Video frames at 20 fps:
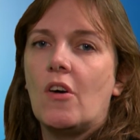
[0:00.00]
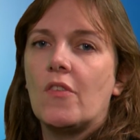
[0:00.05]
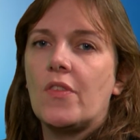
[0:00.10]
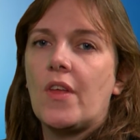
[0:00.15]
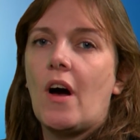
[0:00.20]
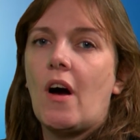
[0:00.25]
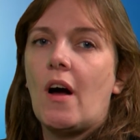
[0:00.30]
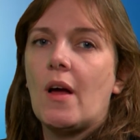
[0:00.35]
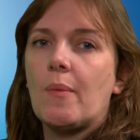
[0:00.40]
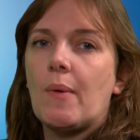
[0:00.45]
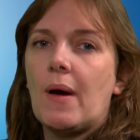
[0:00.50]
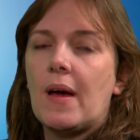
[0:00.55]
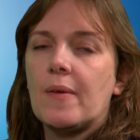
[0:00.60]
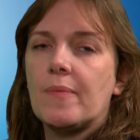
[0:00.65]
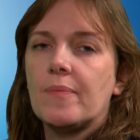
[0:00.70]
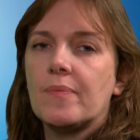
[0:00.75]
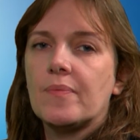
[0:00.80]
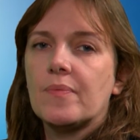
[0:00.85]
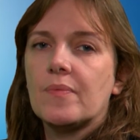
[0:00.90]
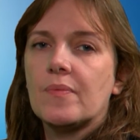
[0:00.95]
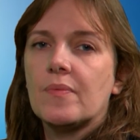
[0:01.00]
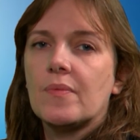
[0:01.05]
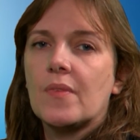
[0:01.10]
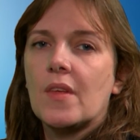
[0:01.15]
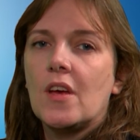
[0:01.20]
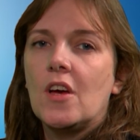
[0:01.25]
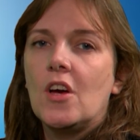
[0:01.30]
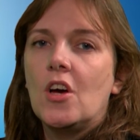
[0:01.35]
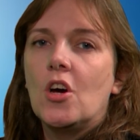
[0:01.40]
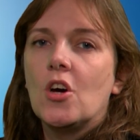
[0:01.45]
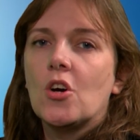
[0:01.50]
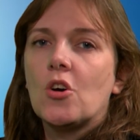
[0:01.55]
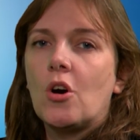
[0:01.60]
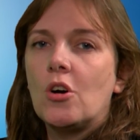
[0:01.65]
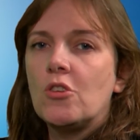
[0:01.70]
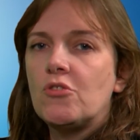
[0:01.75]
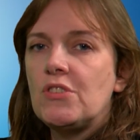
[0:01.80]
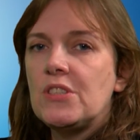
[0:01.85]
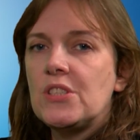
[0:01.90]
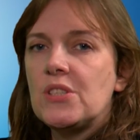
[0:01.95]
on the highway,
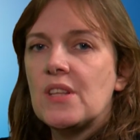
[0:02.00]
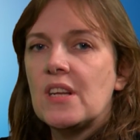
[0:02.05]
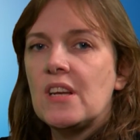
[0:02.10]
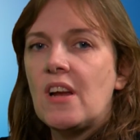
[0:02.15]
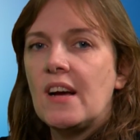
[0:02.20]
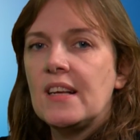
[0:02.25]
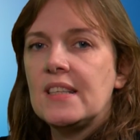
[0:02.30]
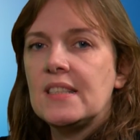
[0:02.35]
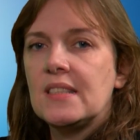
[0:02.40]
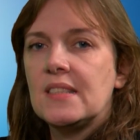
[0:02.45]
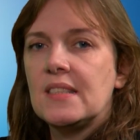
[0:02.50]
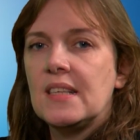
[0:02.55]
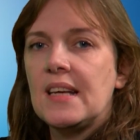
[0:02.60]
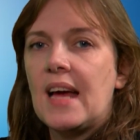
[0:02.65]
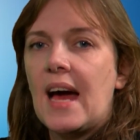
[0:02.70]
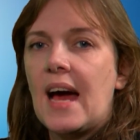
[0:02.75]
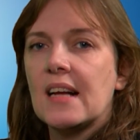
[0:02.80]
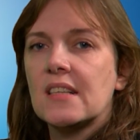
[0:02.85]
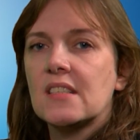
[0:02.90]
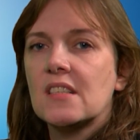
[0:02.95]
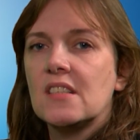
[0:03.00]
contrary to the Licensing Act